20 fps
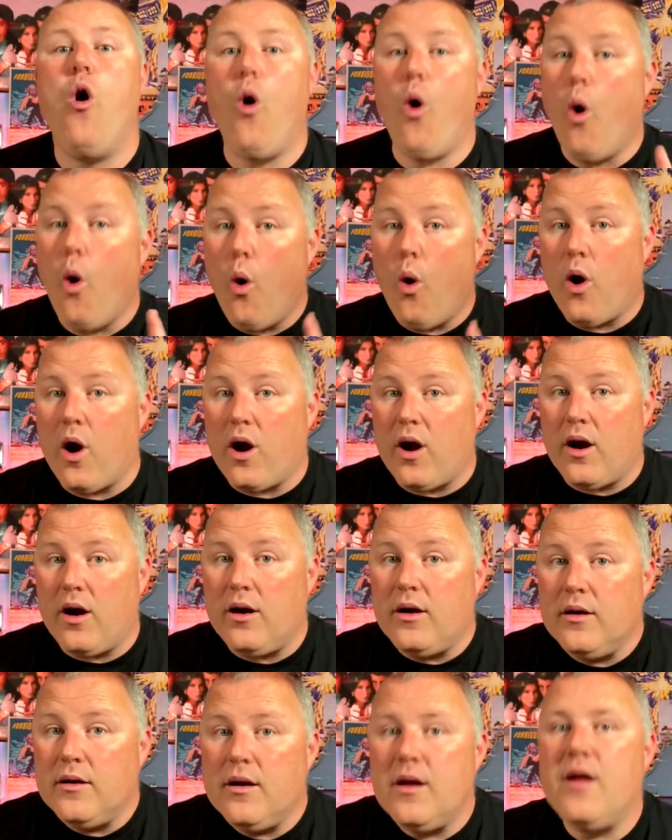
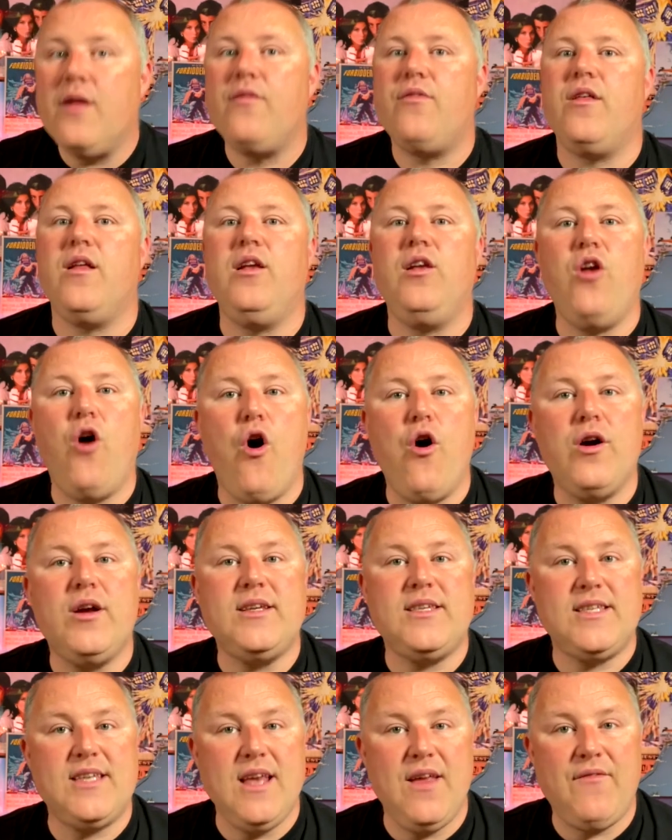or the
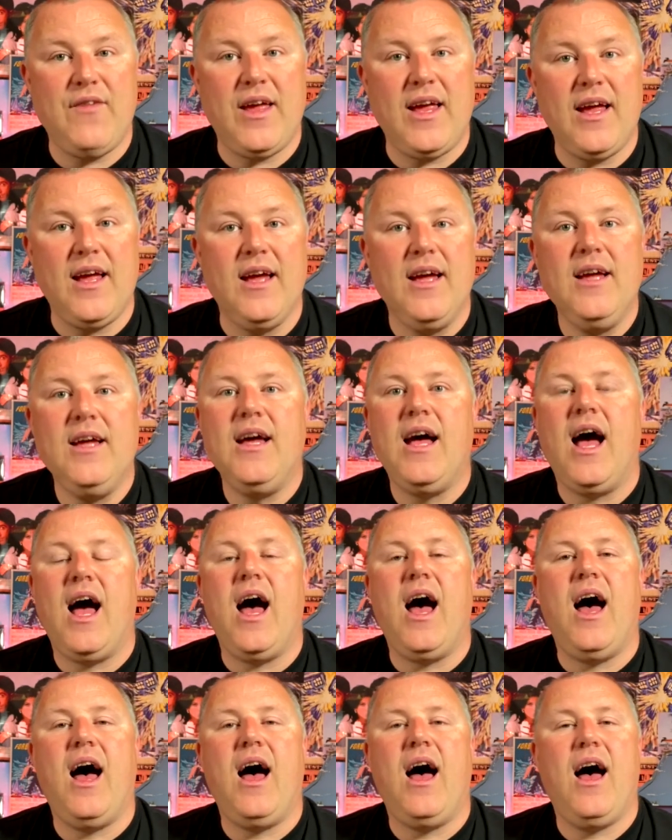longest living
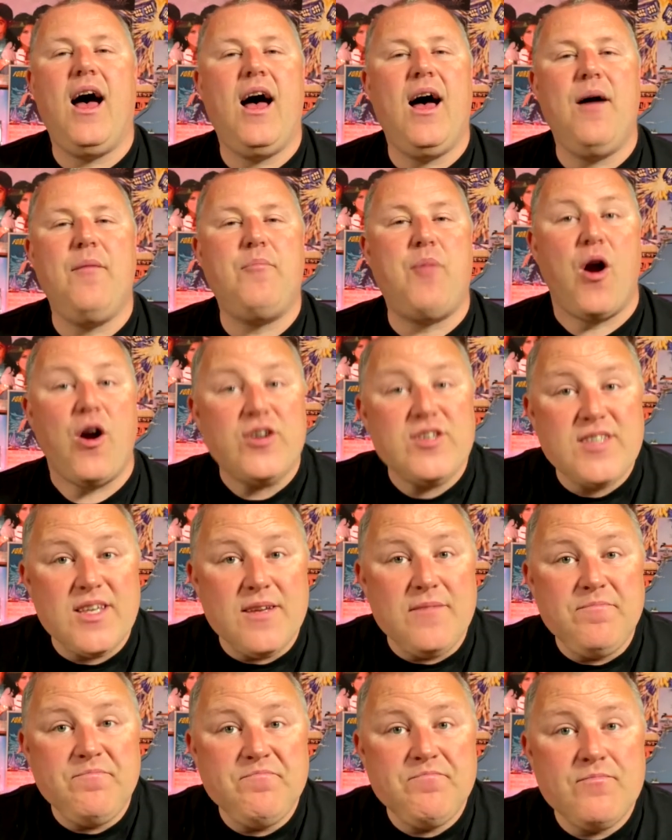person